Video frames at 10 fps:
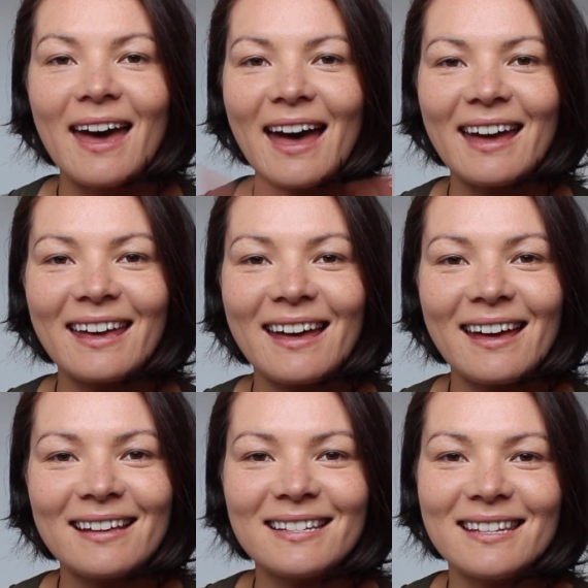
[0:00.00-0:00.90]
Hi
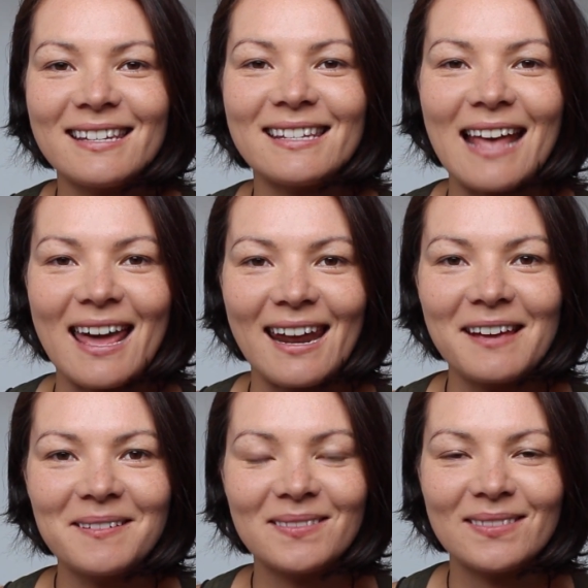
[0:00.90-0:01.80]
guys, this is
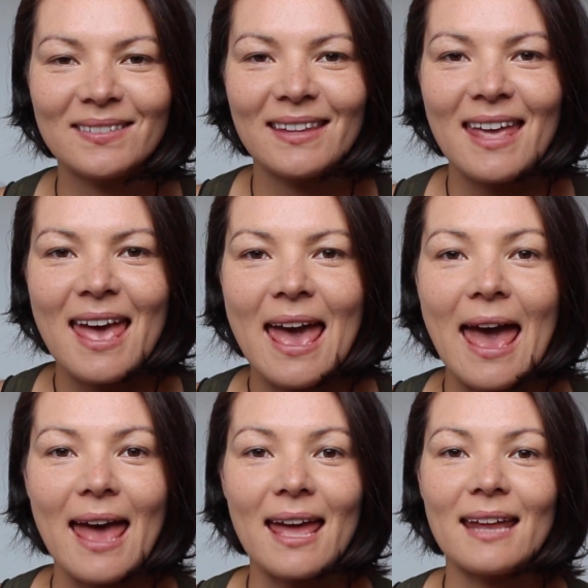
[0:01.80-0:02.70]
Anna,
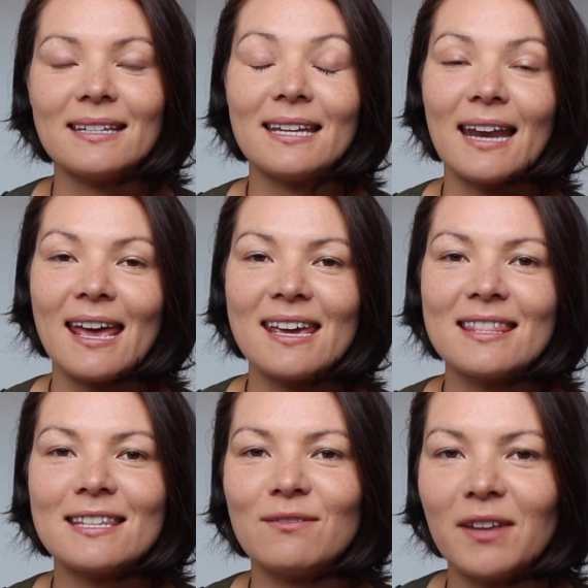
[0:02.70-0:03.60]
and today
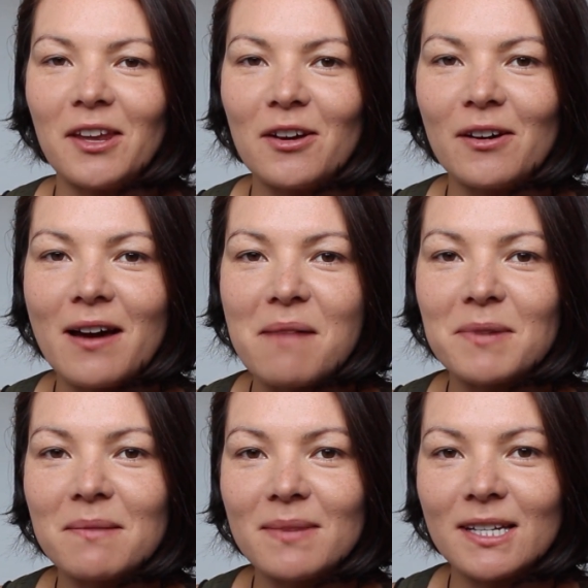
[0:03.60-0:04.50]
in this video I'm
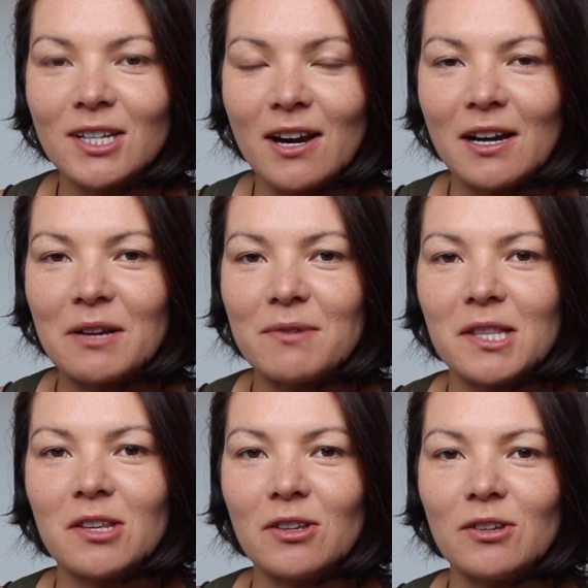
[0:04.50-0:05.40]
going to be sharing
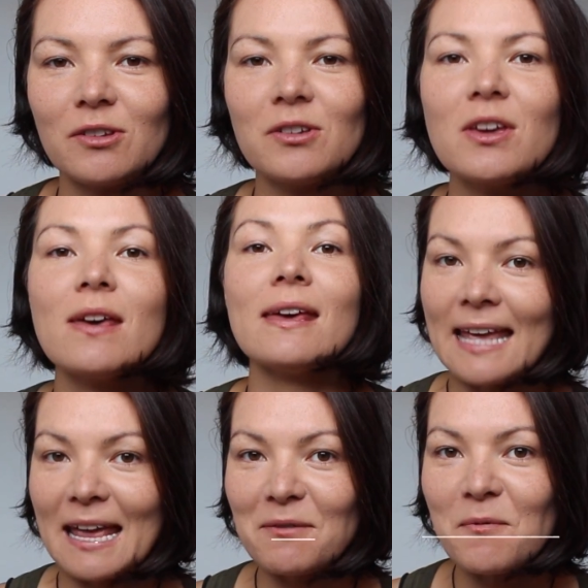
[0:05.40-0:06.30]
with you
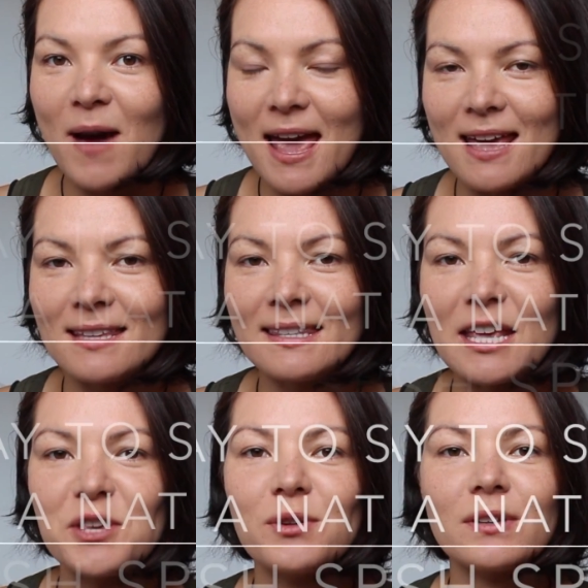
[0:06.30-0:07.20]
10 ways
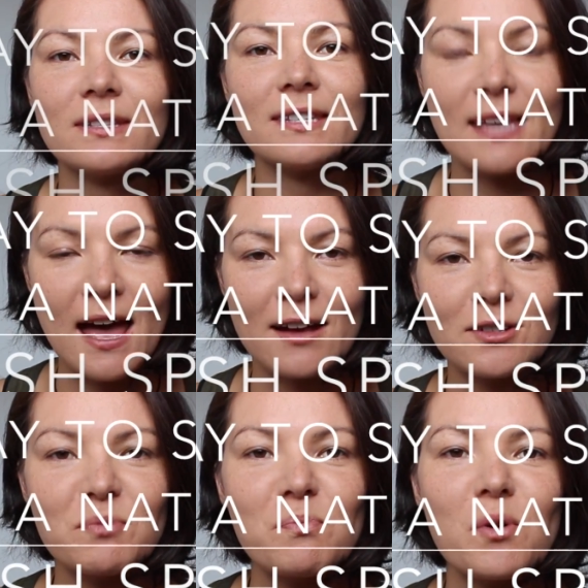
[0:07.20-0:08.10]
that you can
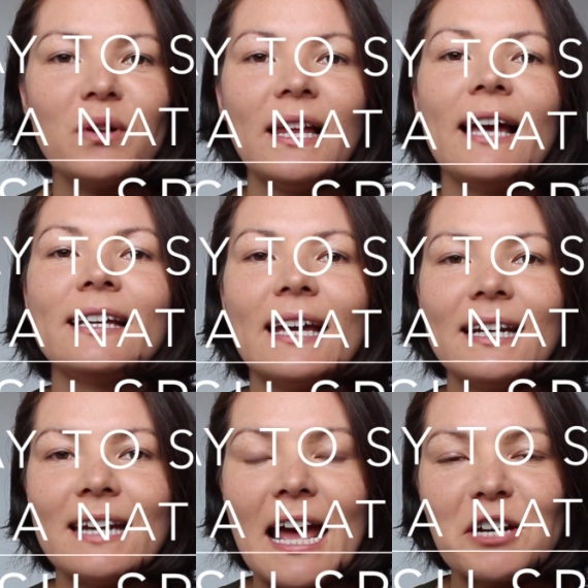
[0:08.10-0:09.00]
sound more like a
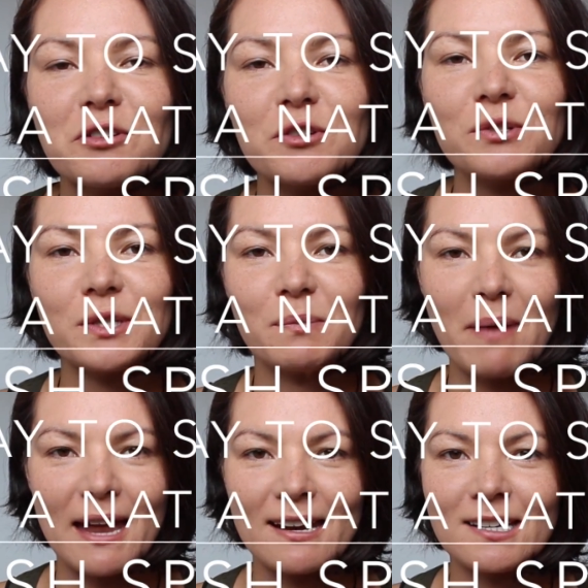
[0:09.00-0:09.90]
natural
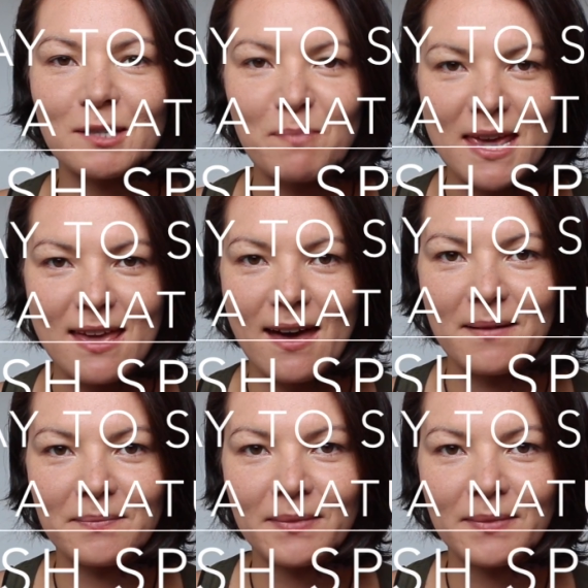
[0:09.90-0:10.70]
Spanish speaker.